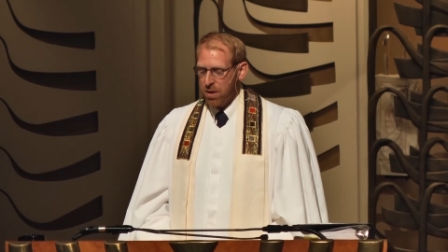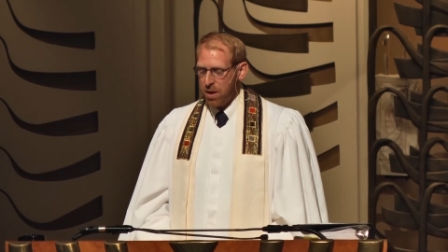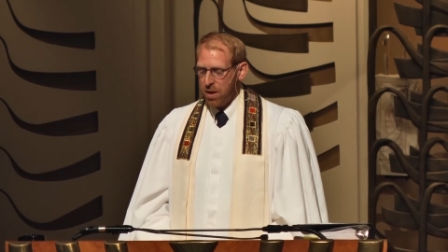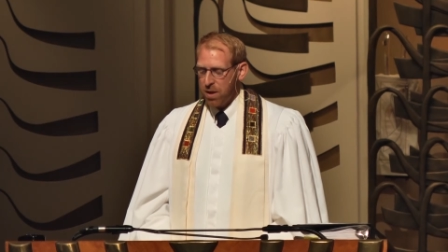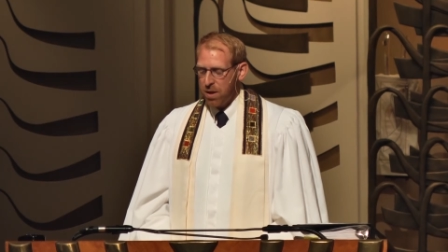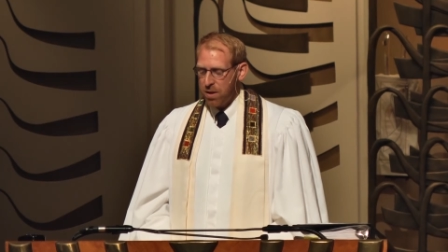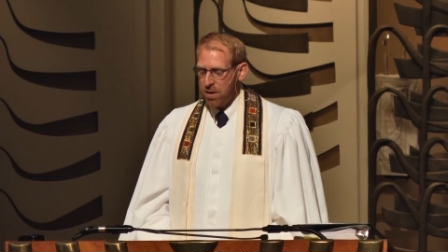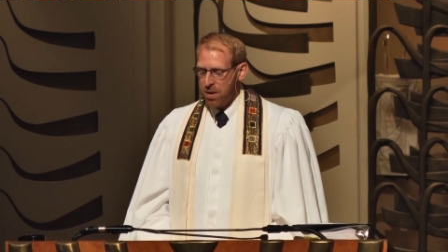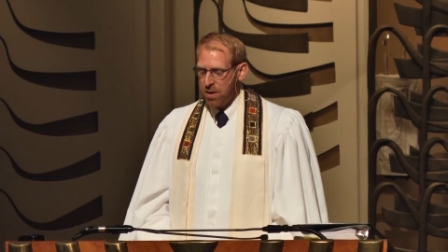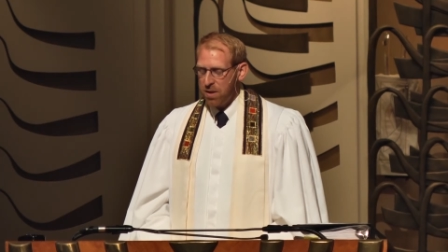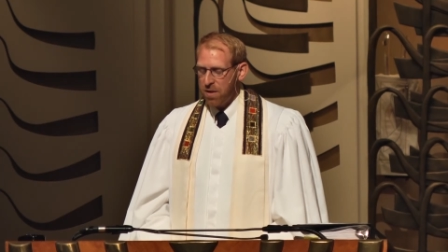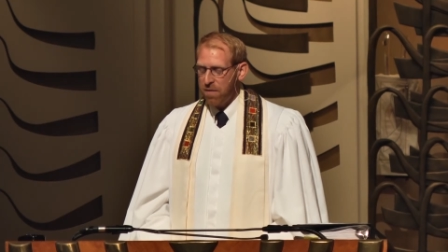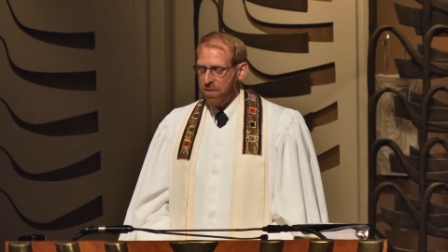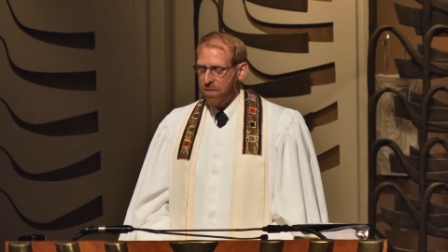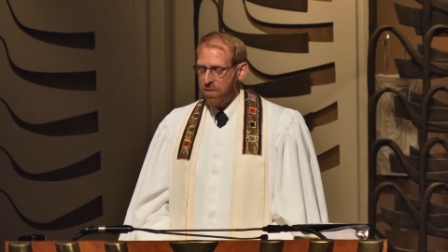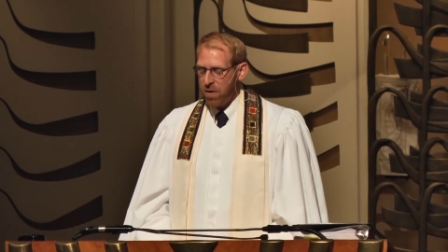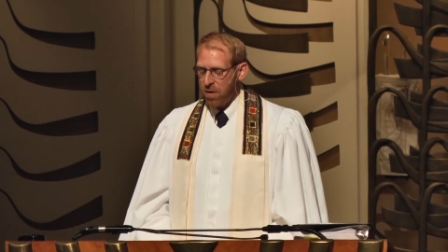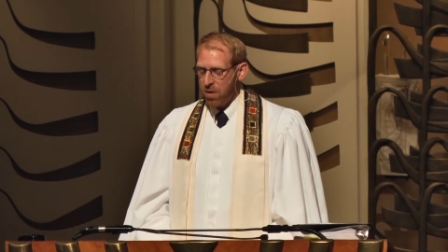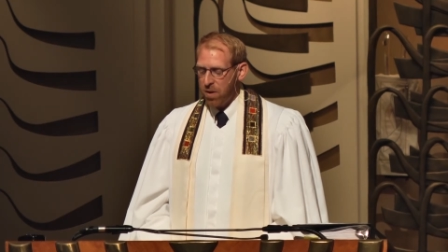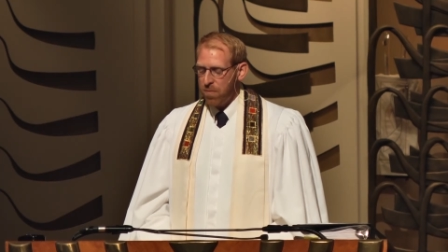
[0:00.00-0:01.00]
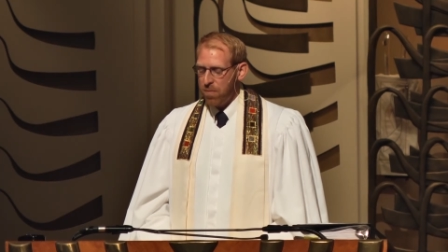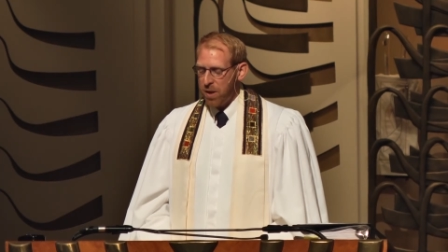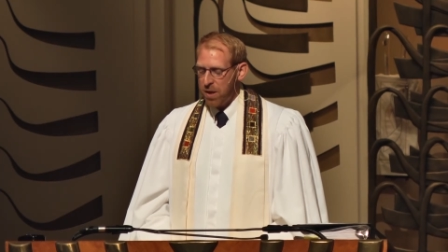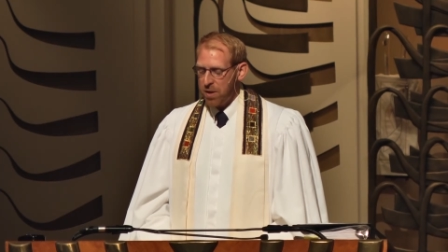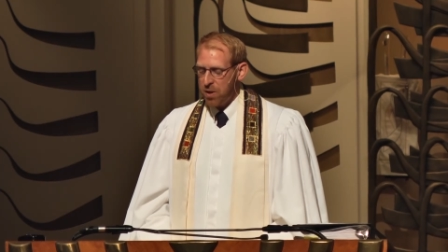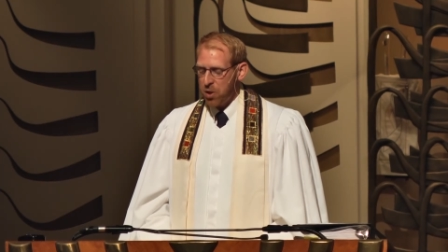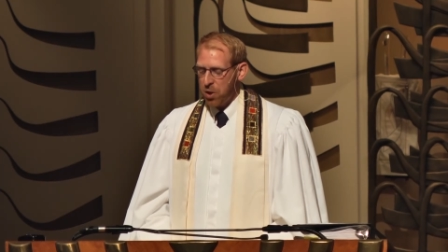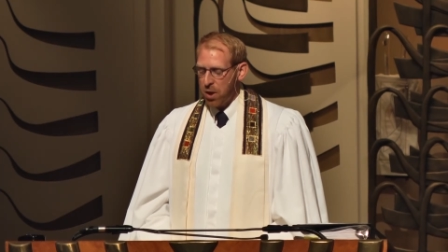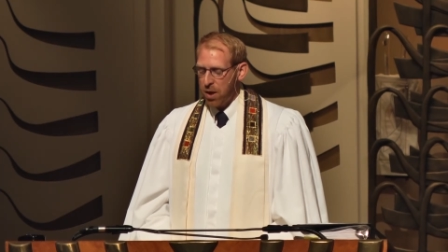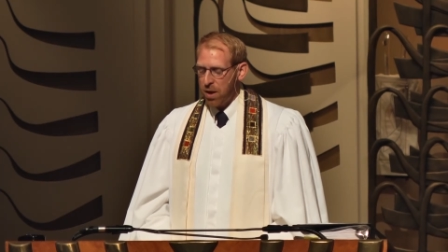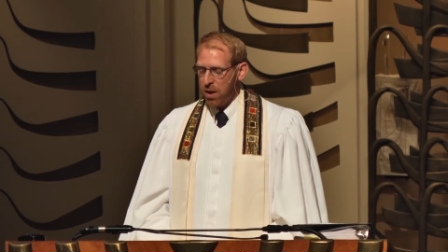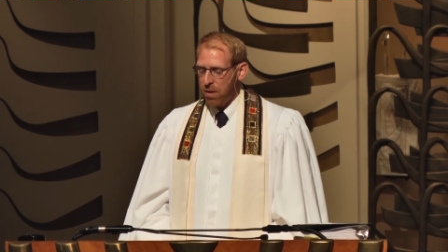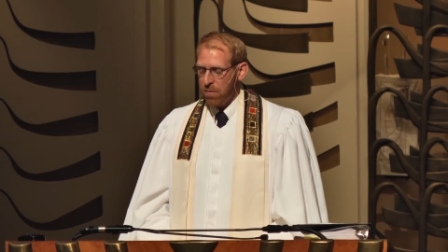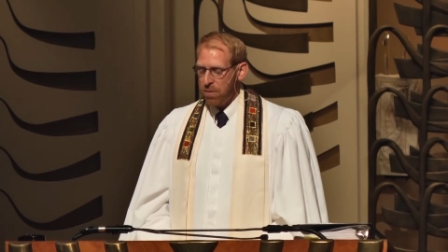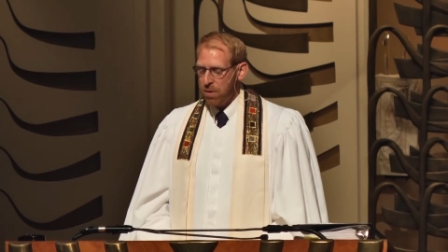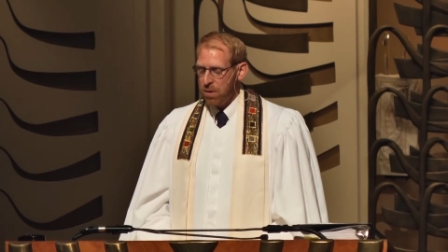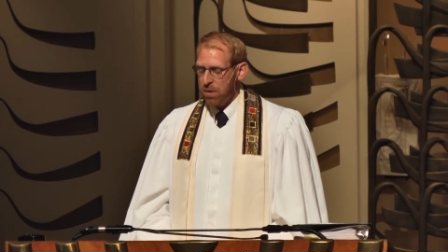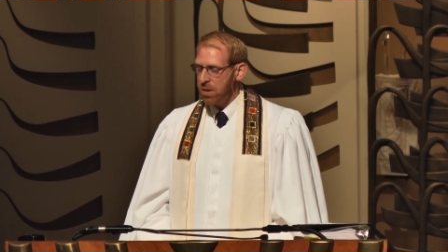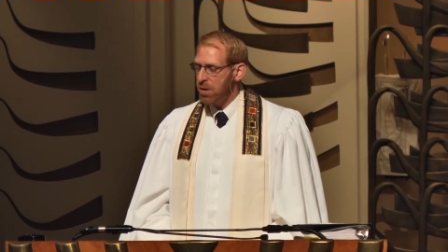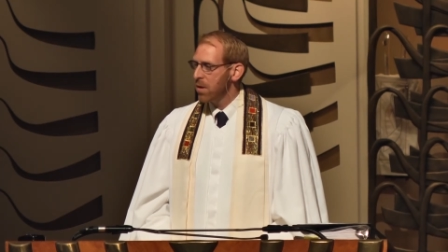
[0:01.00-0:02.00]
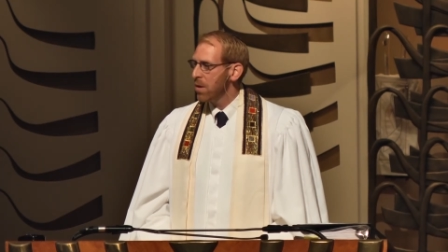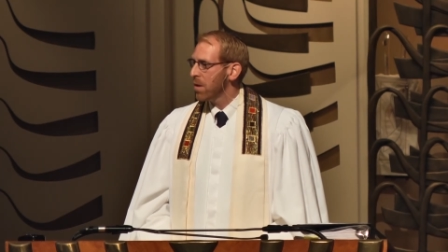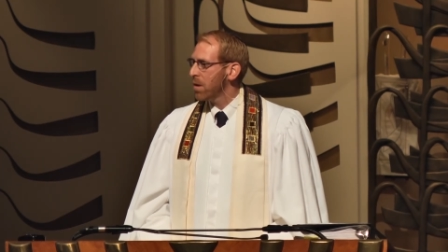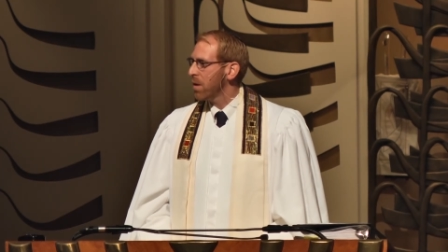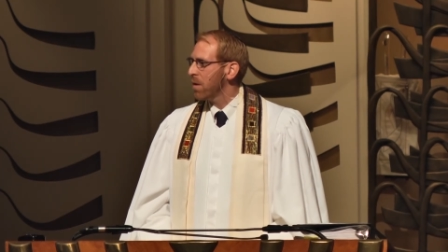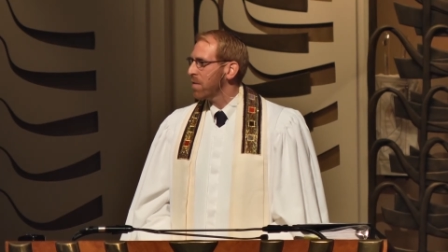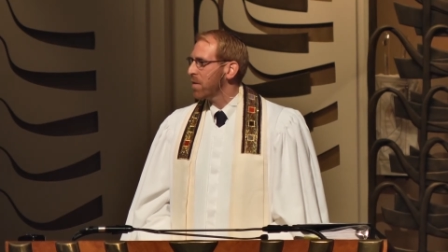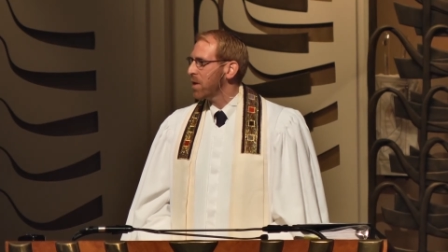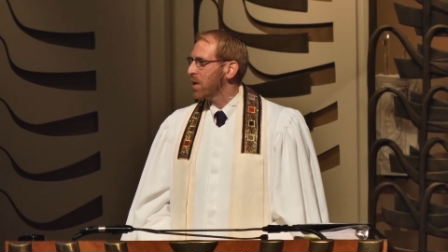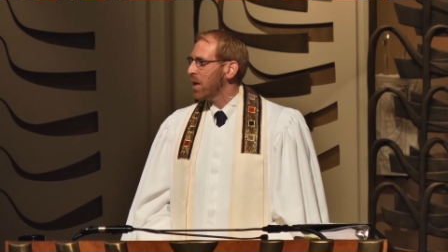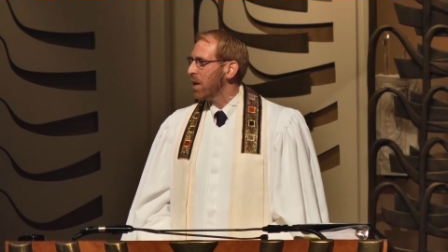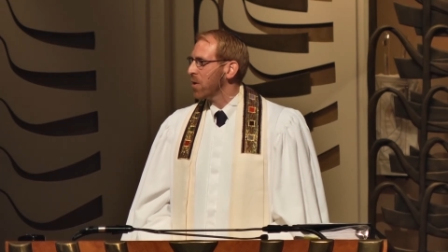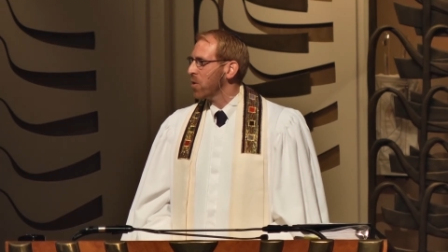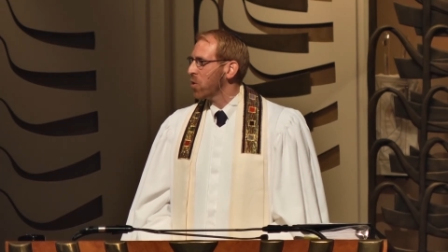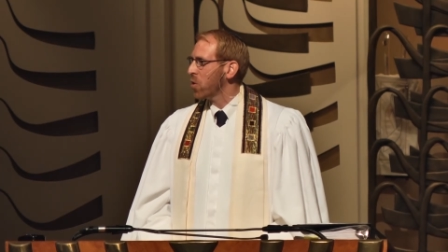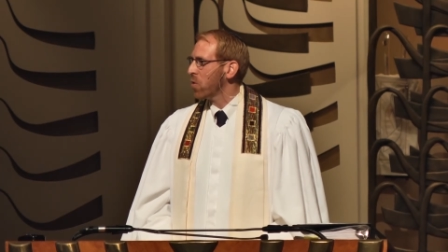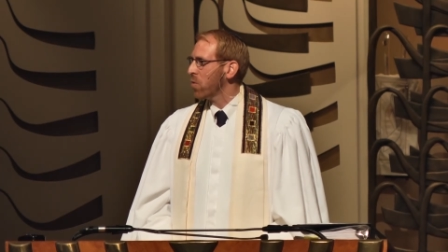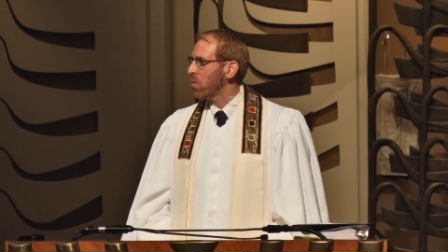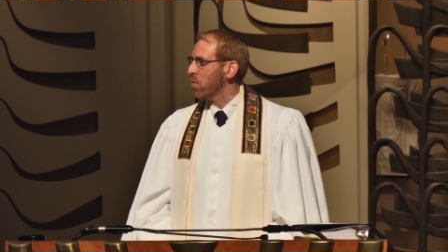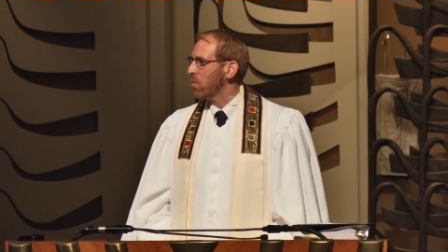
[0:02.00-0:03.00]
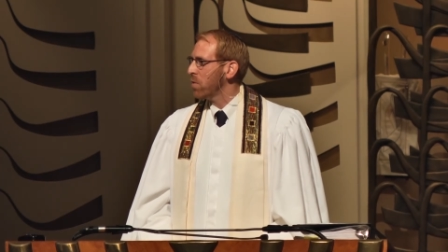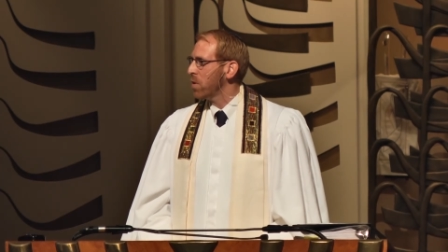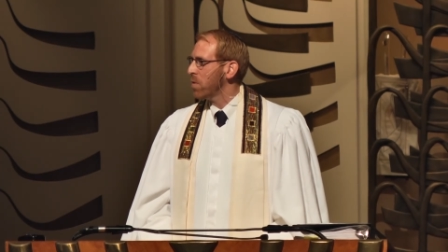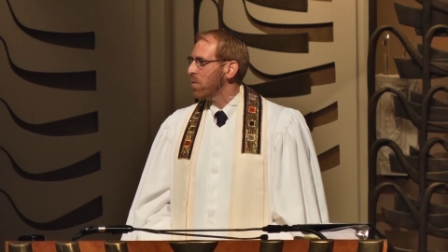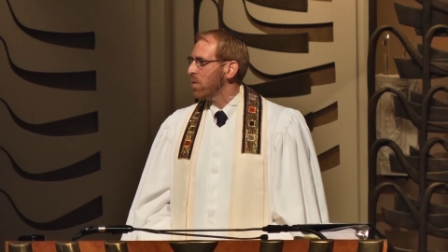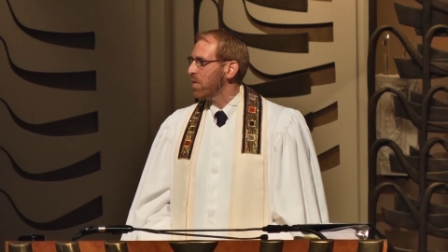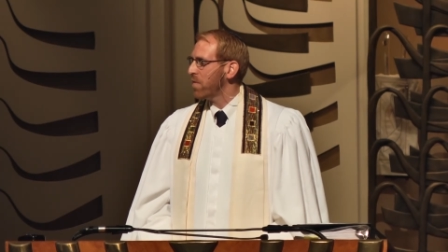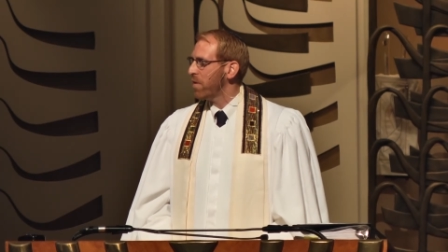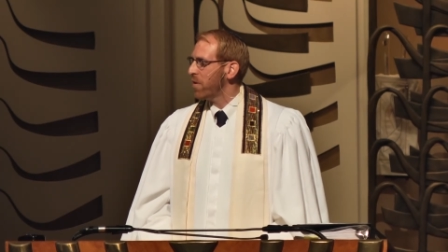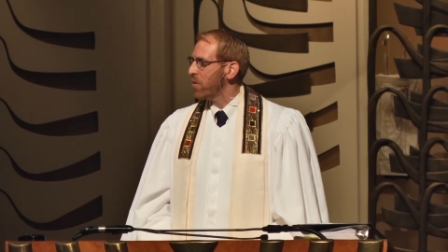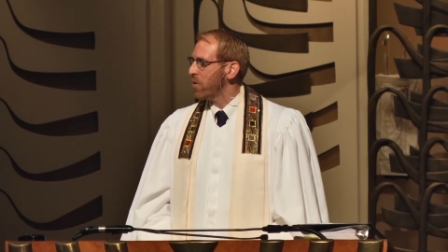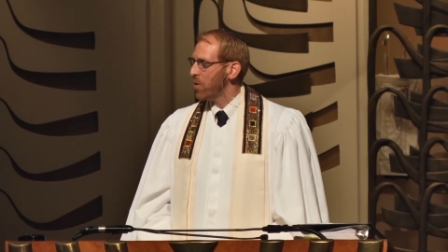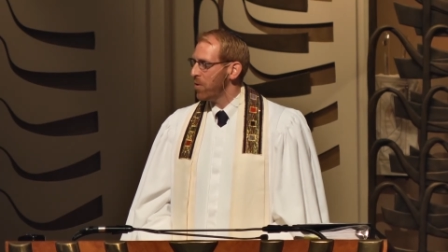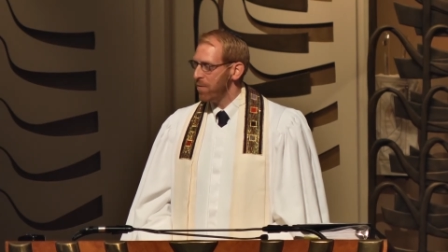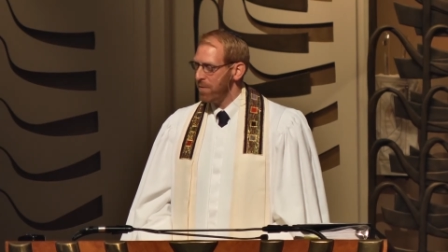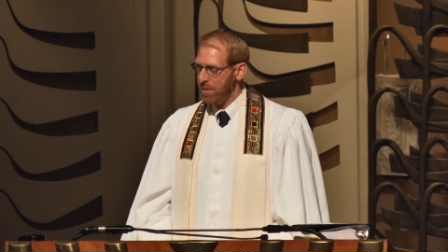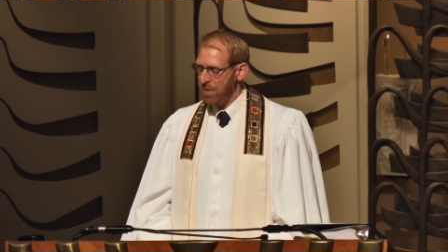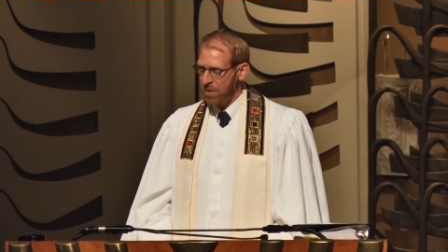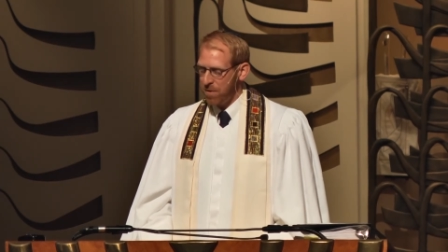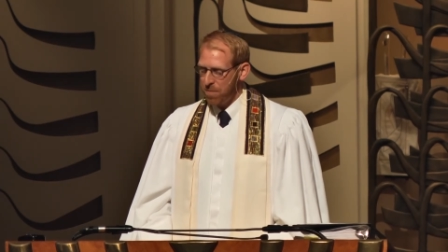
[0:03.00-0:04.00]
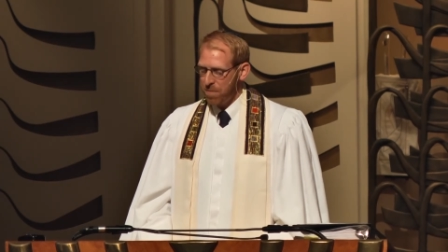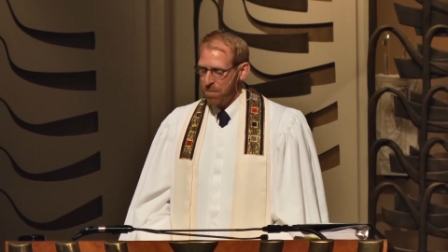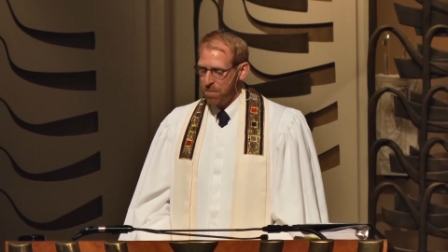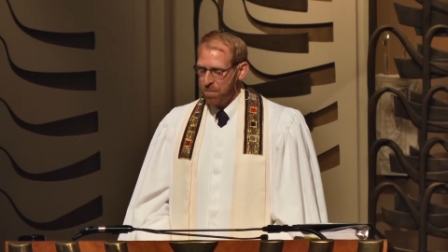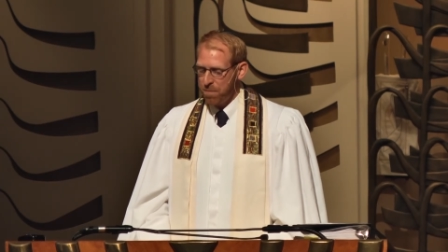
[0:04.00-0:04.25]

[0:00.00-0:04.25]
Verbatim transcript: that he did the very best job of staying true to his virtues.